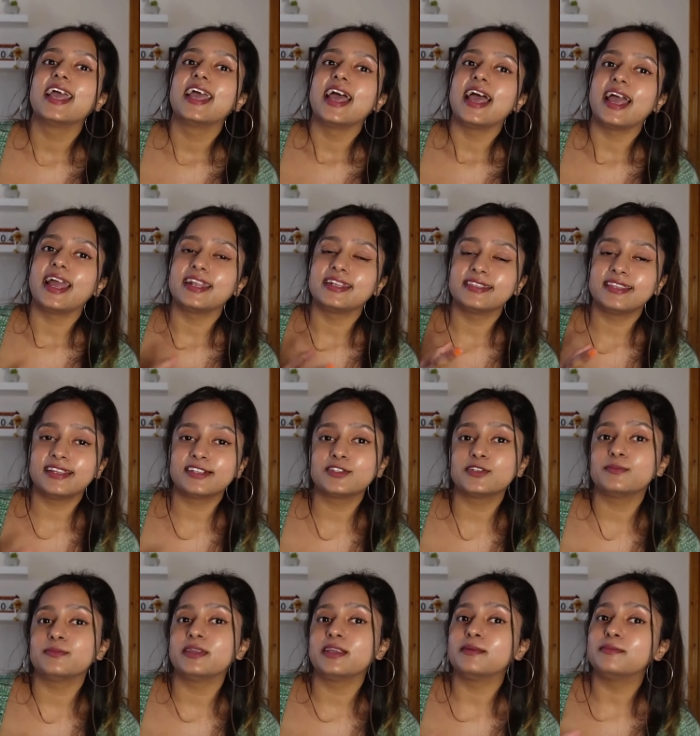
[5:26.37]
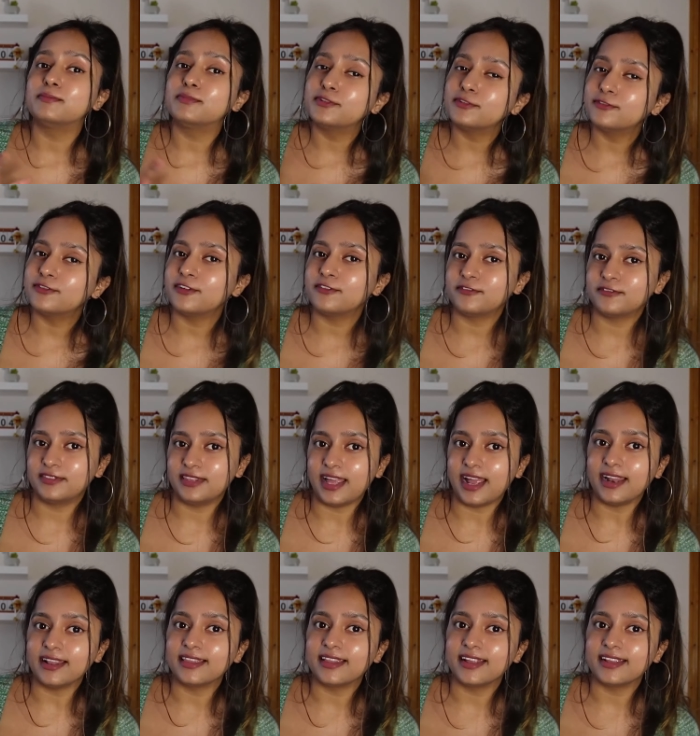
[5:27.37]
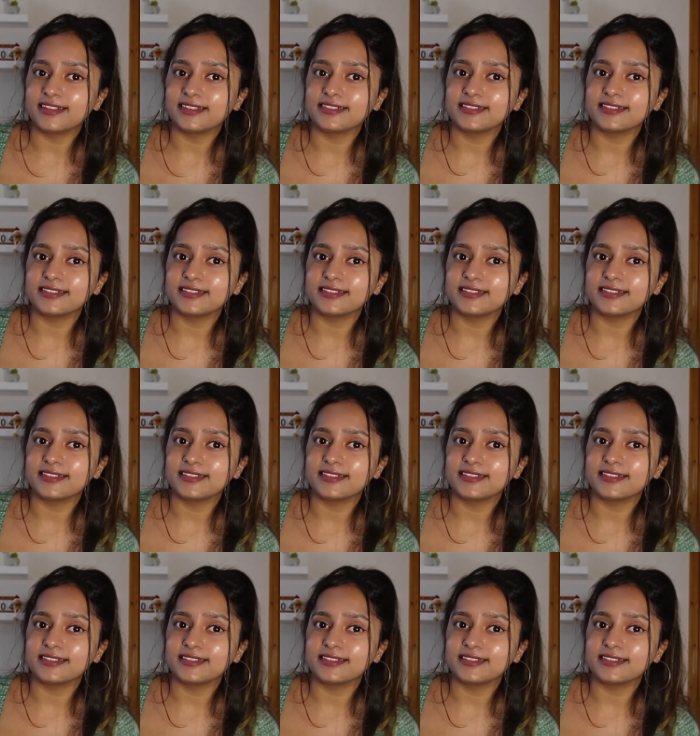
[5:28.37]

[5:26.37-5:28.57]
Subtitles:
and there should be a proof of that